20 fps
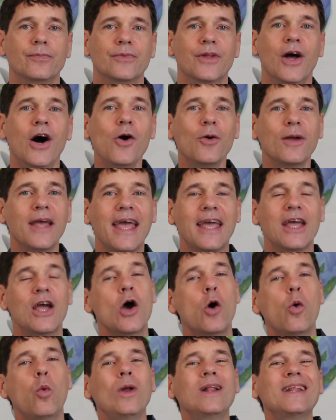
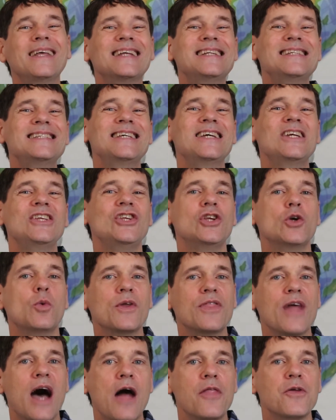Okay, we'll continue
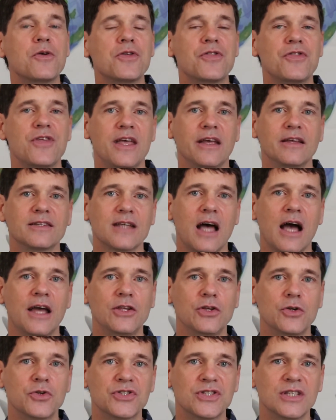with other things I
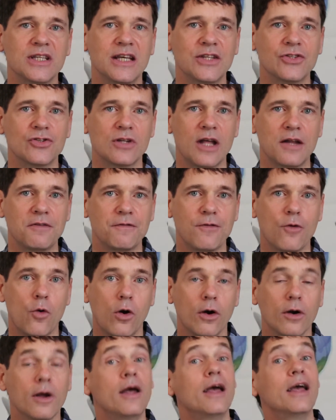use the internet
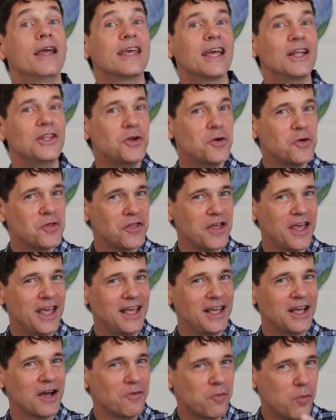for. Can you
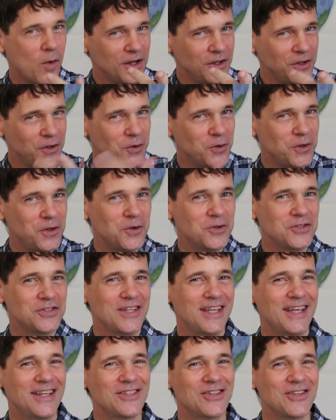think of what you use
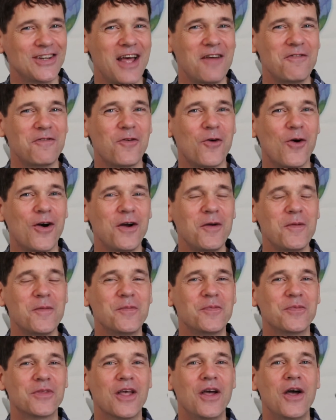the internet for?
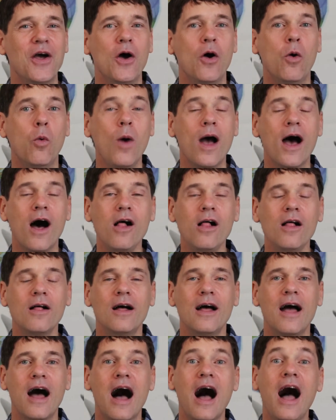Well,
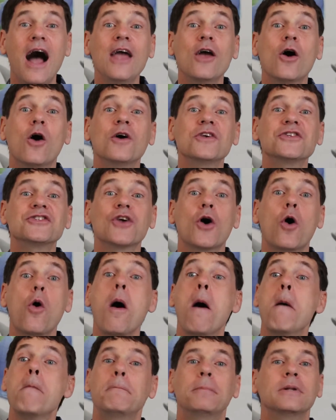I
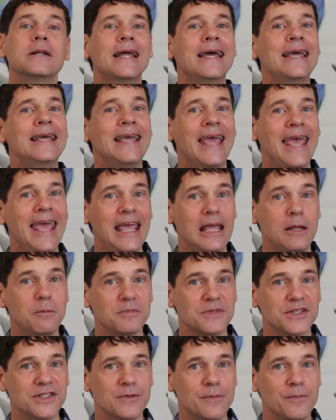also play
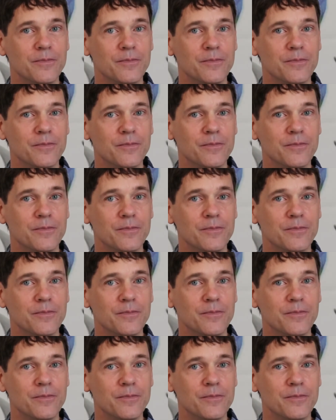games.